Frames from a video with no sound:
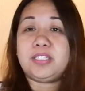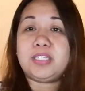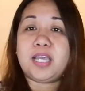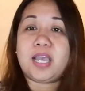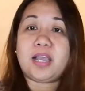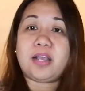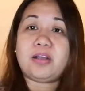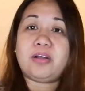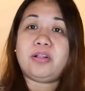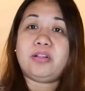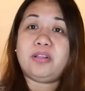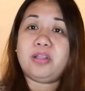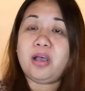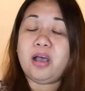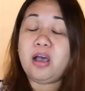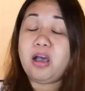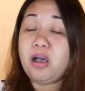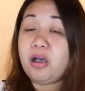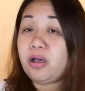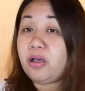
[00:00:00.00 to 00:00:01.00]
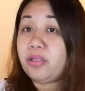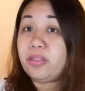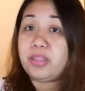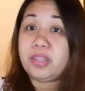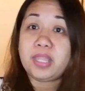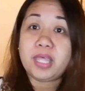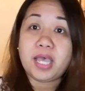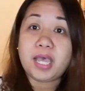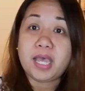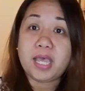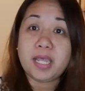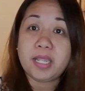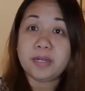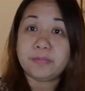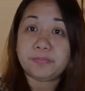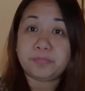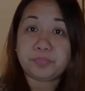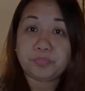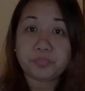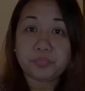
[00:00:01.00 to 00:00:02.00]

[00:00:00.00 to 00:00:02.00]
tackle on that.